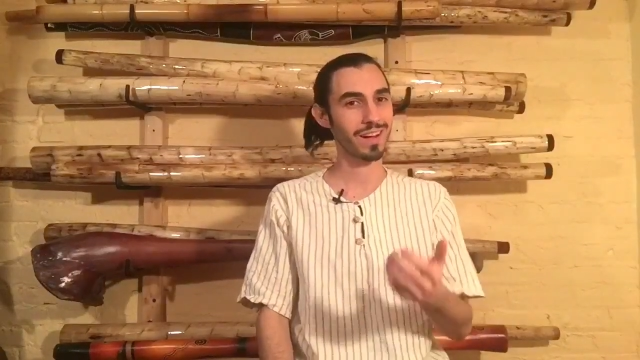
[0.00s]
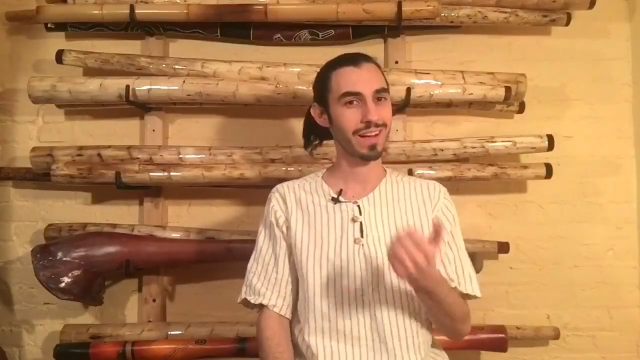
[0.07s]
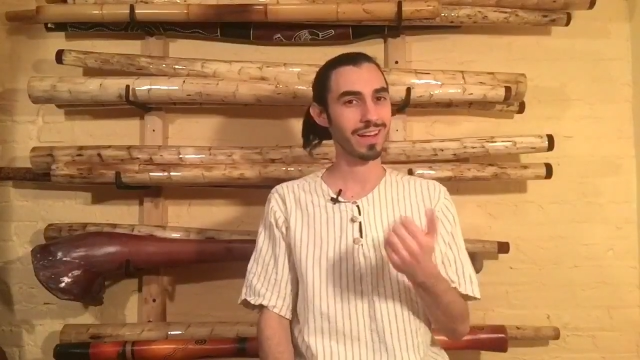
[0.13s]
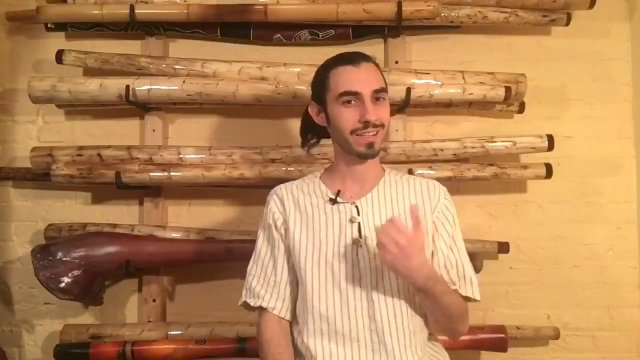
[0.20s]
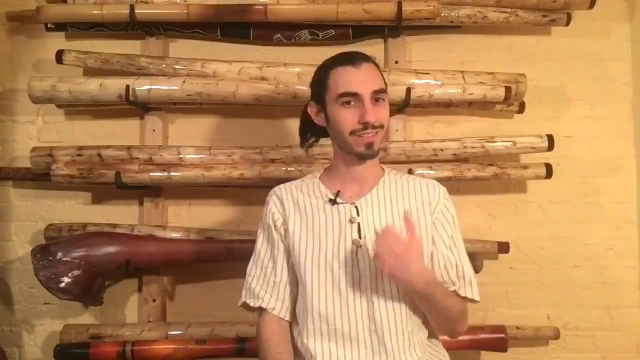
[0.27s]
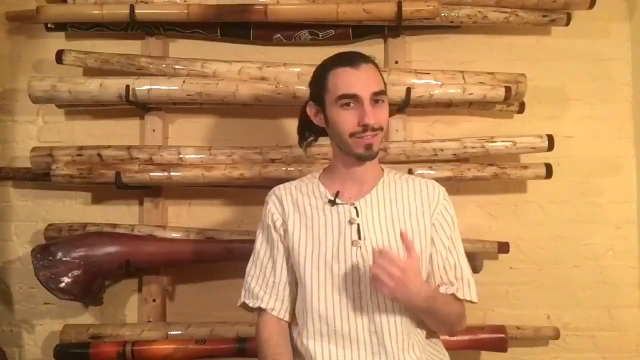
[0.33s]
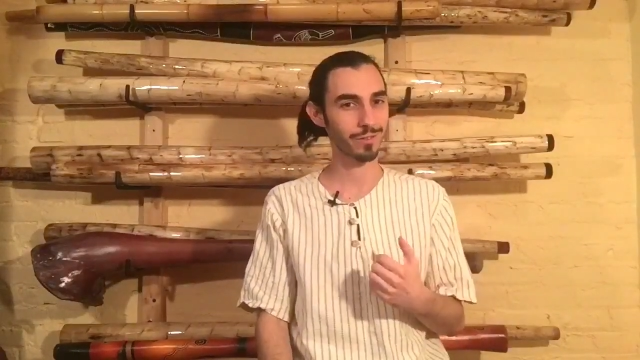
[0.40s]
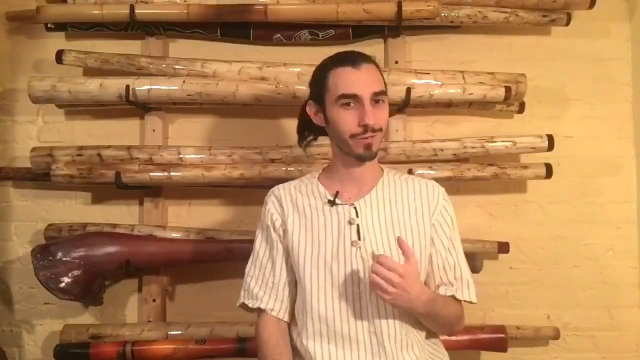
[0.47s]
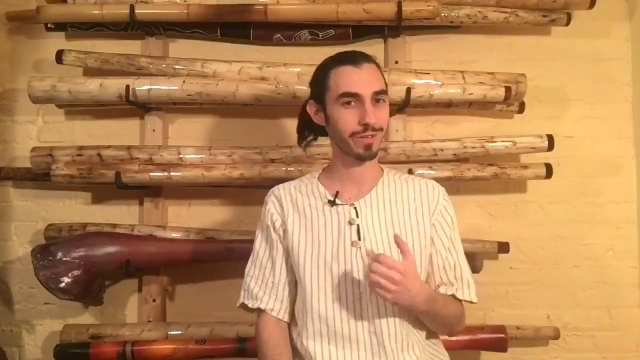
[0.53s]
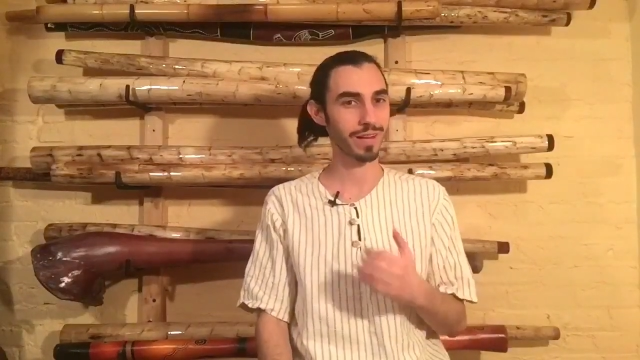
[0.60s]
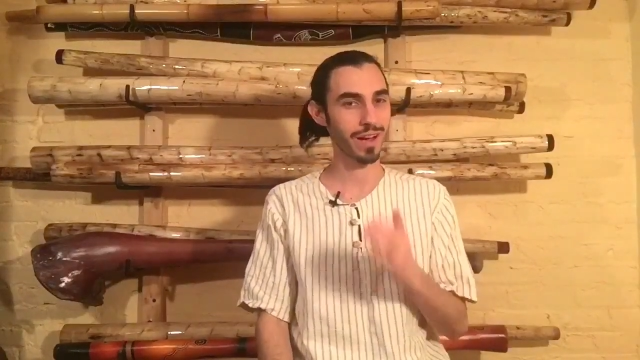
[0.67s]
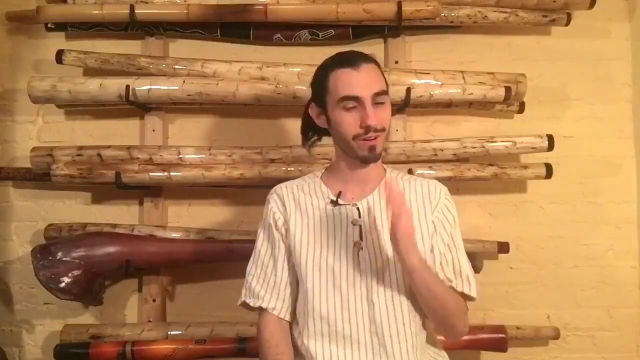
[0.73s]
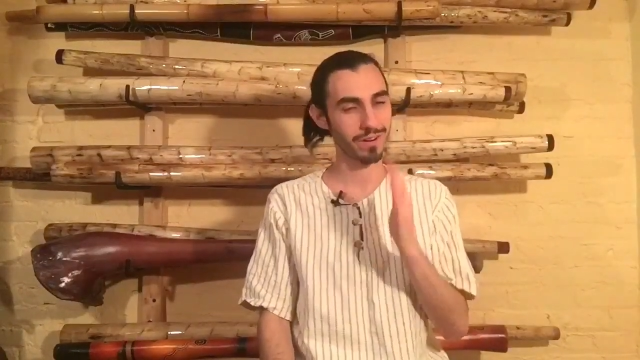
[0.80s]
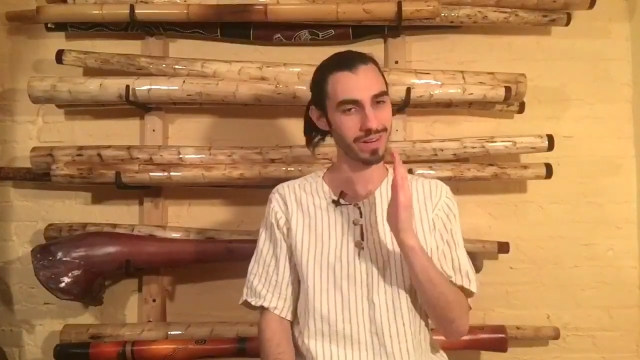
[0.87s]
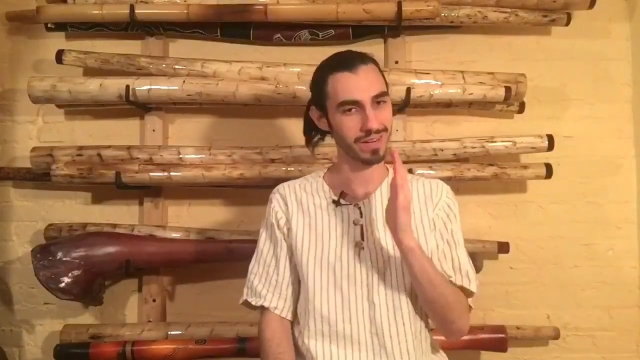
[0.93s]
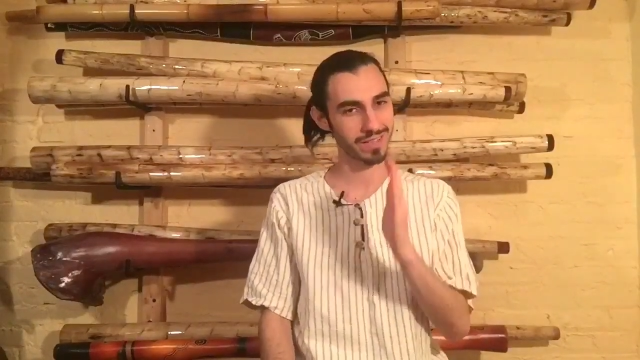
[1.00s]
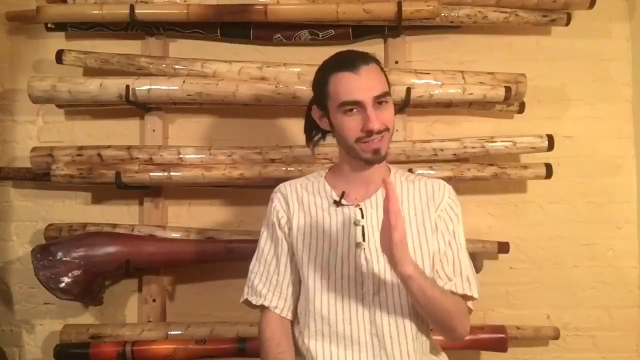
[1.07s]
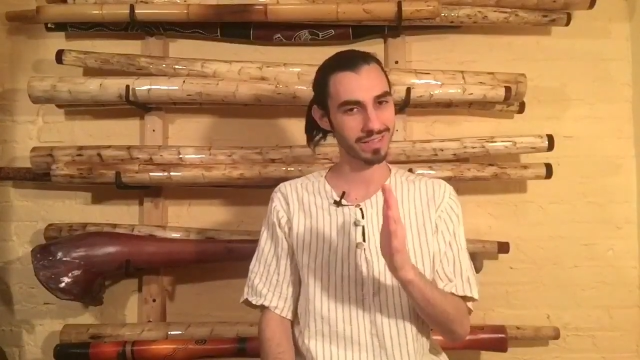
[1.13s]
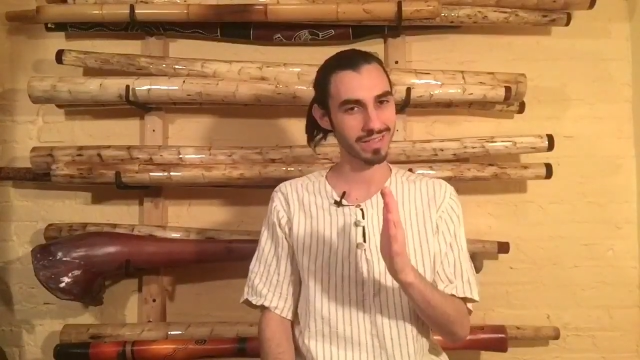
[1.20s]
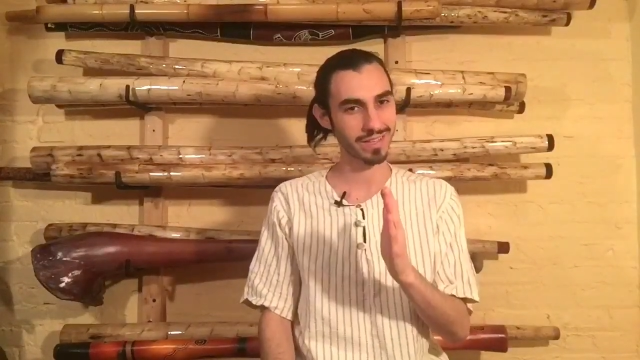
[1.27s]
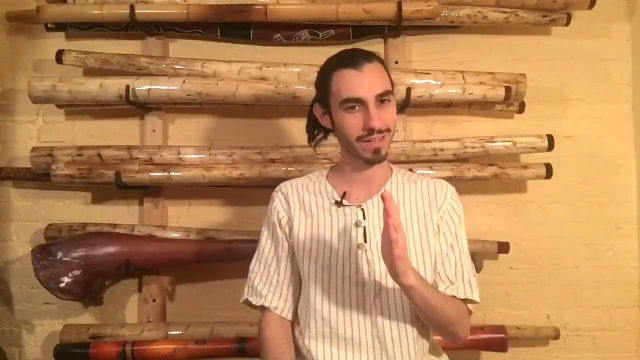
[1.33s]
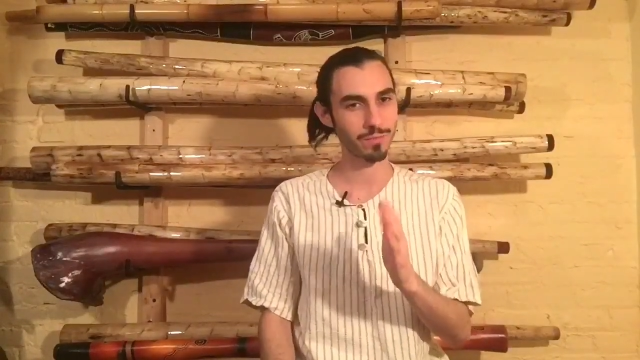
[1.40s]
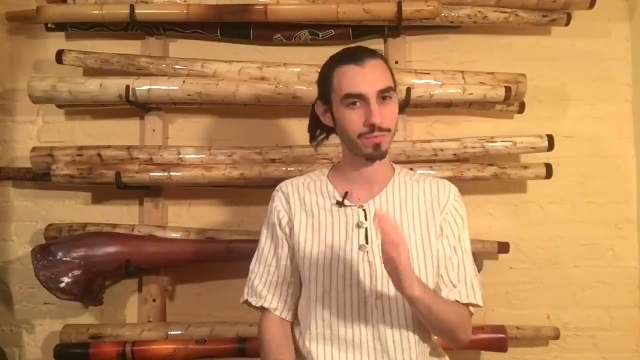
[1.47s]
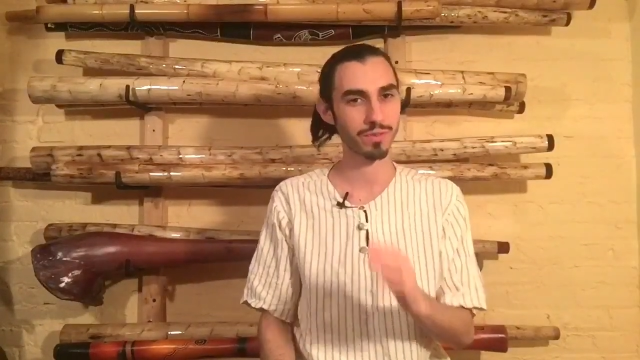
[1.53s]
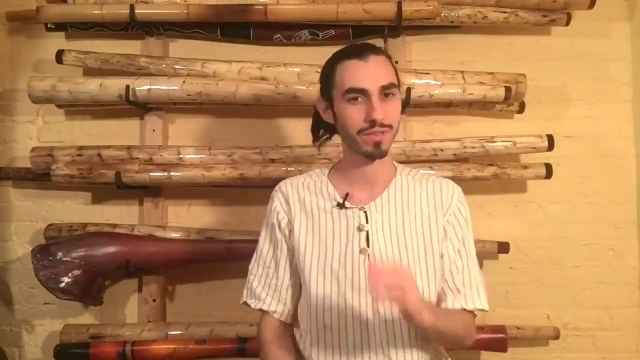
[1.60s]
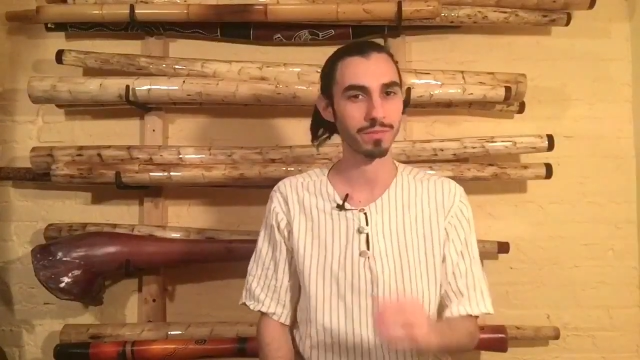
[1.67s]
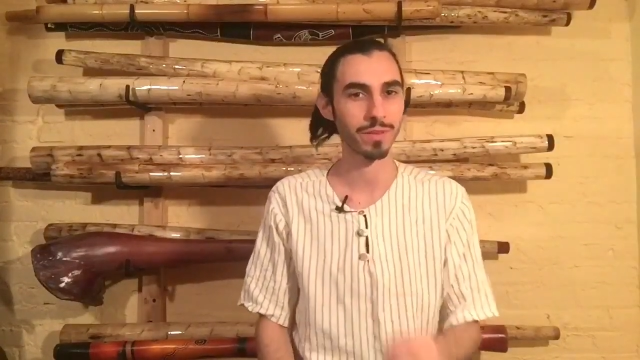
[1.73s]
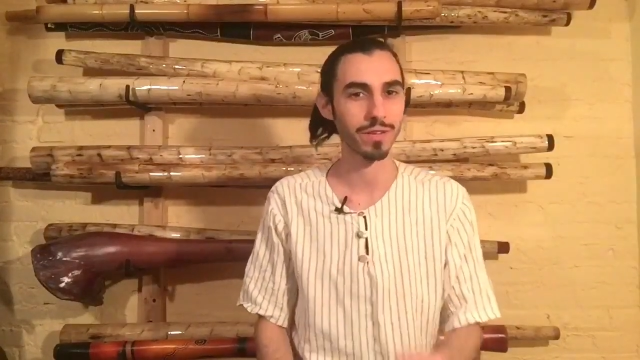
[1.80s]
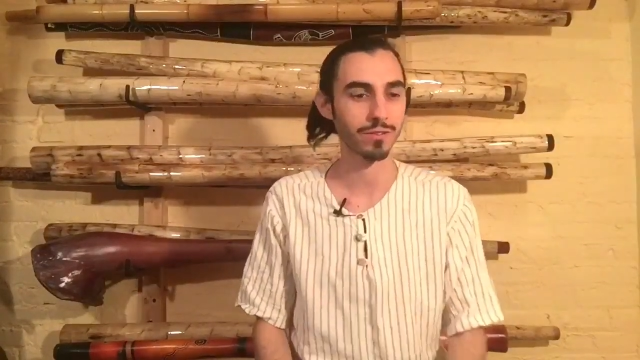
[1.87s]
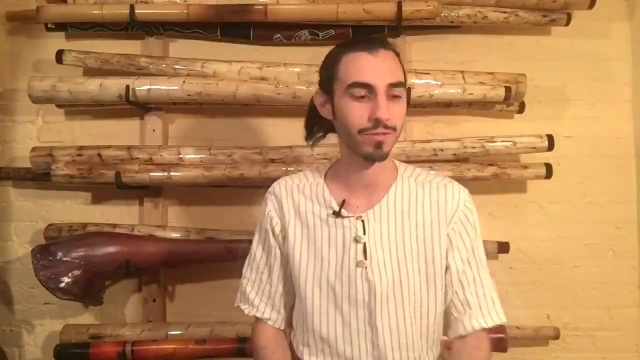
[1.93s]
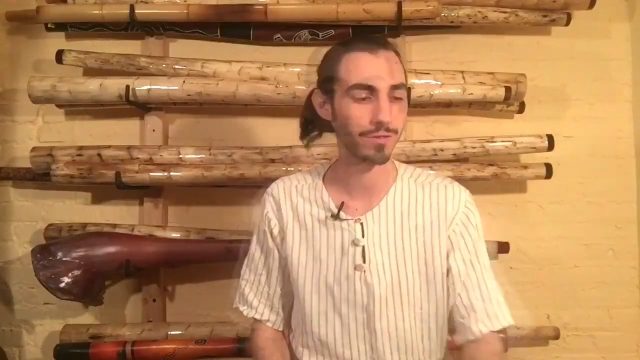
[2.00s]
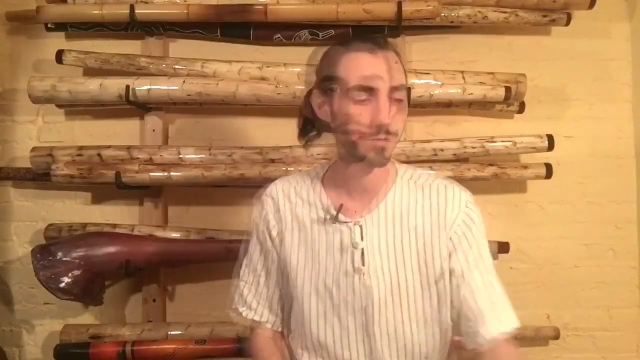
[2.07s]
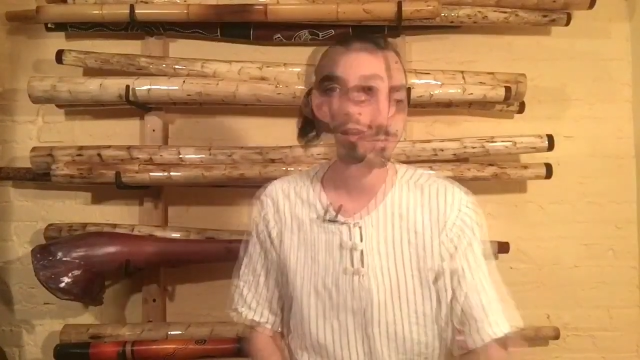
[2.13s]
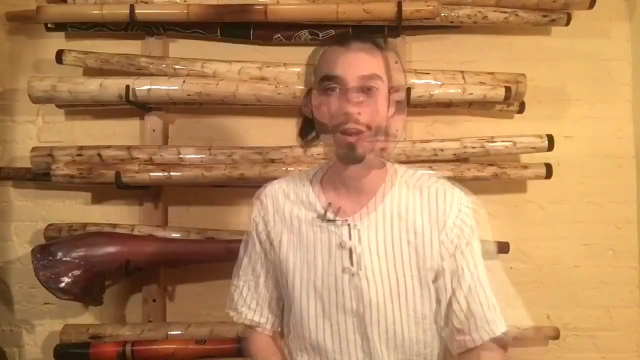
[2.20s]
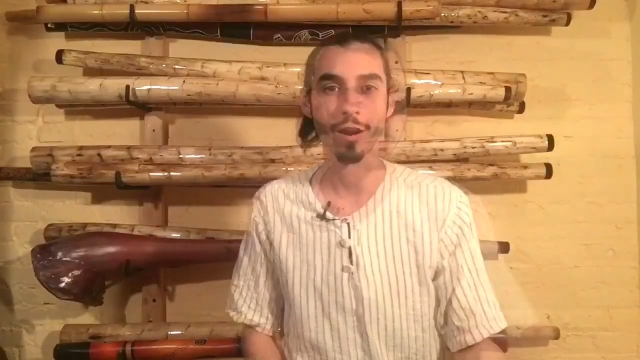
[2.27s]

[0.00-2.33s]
and slow down and sync up with the metronome.